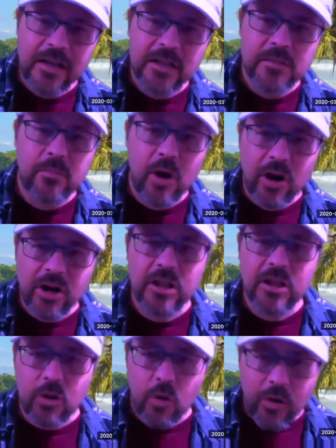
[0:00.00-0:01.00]
is party
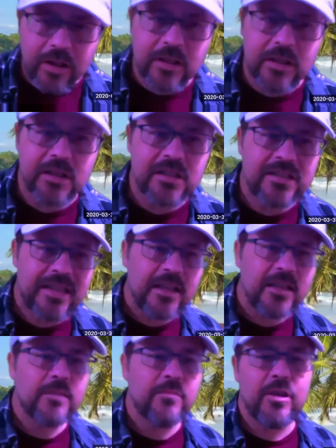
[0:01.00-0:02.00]
loyalists tend
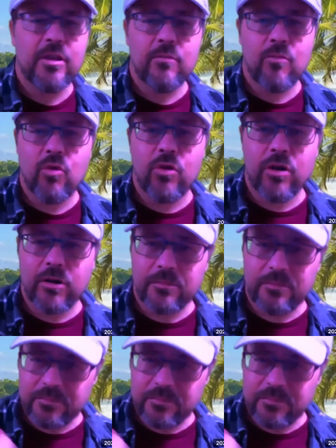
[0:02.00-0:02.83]
to be the more,